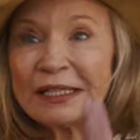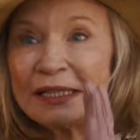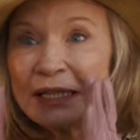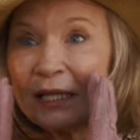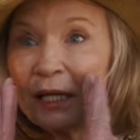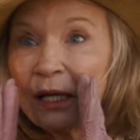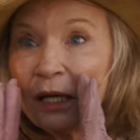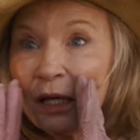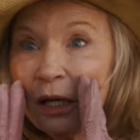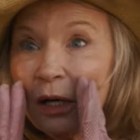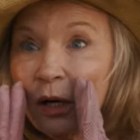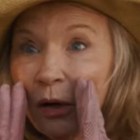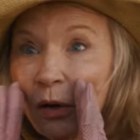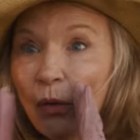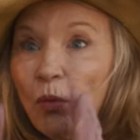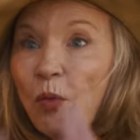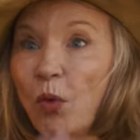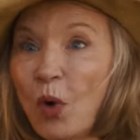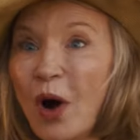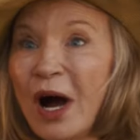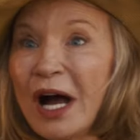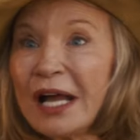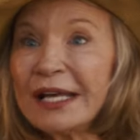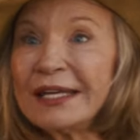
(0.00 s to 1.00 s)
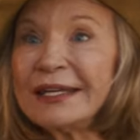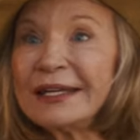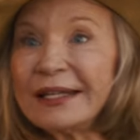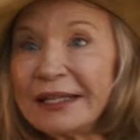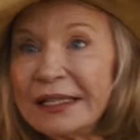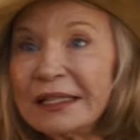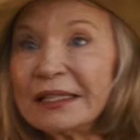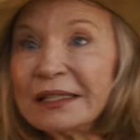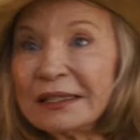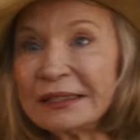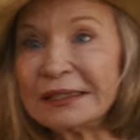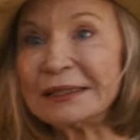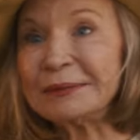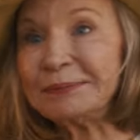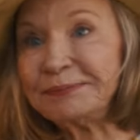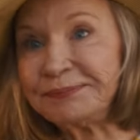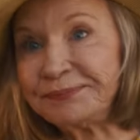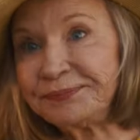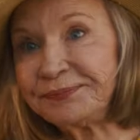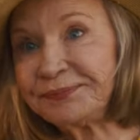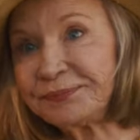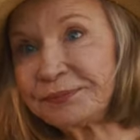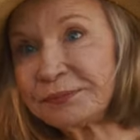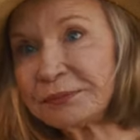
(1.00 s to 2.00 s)
of you who follow the MCU,
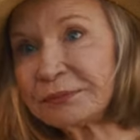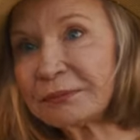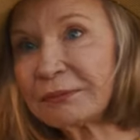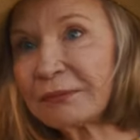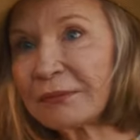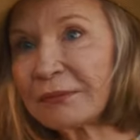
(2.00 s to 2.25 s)
skipping this